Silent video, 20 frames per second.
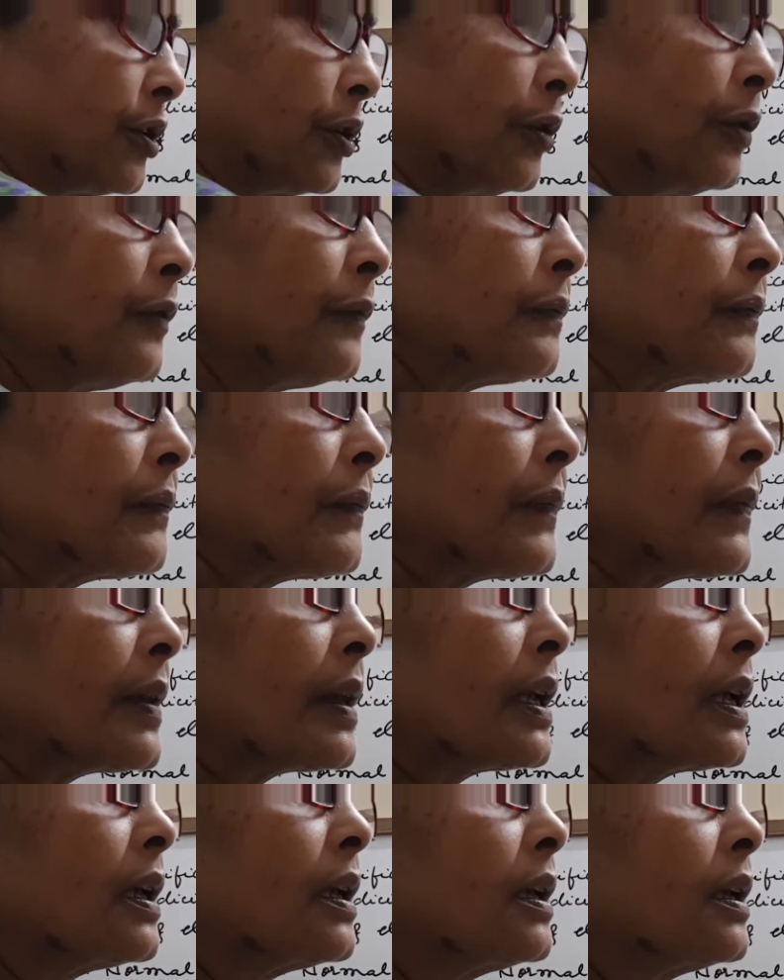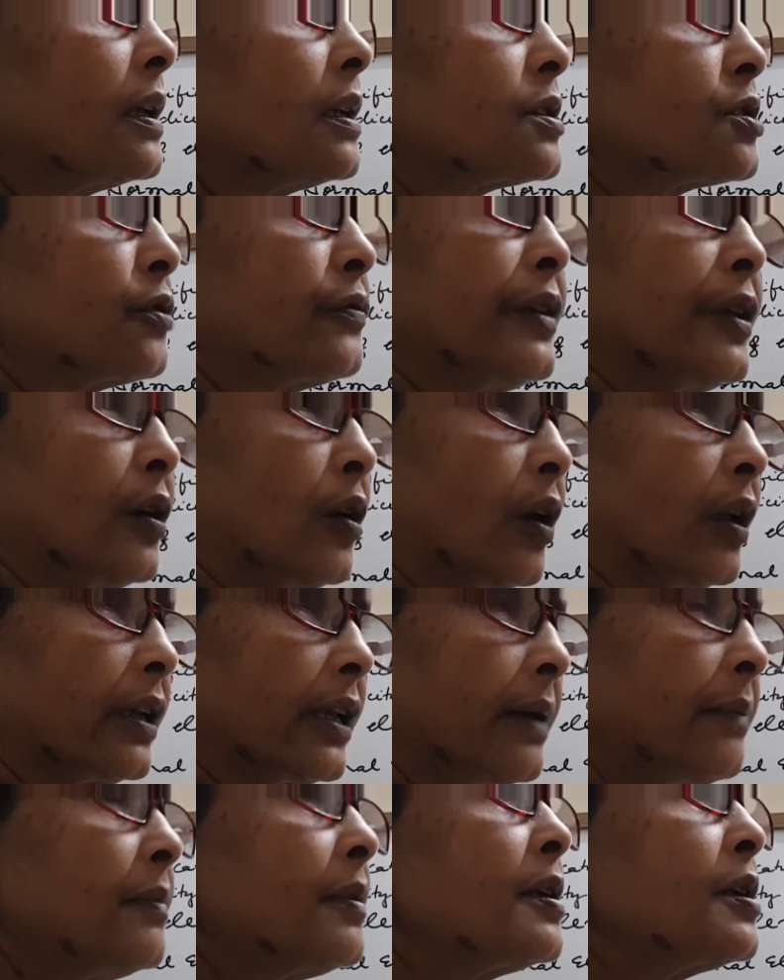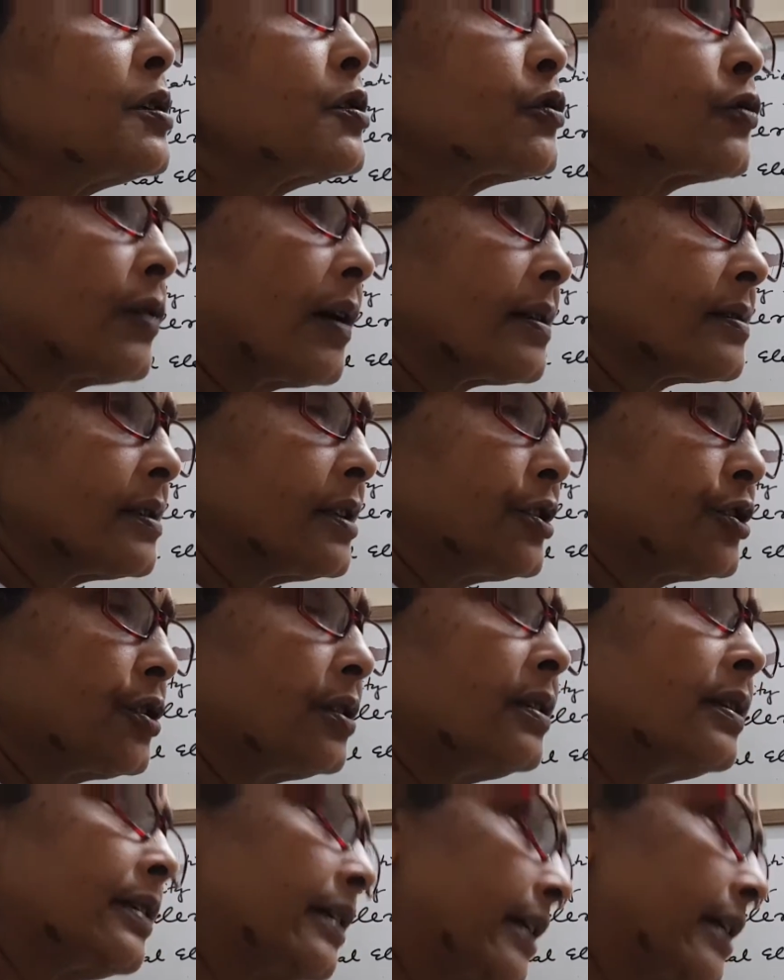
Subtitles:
know. So we call them transition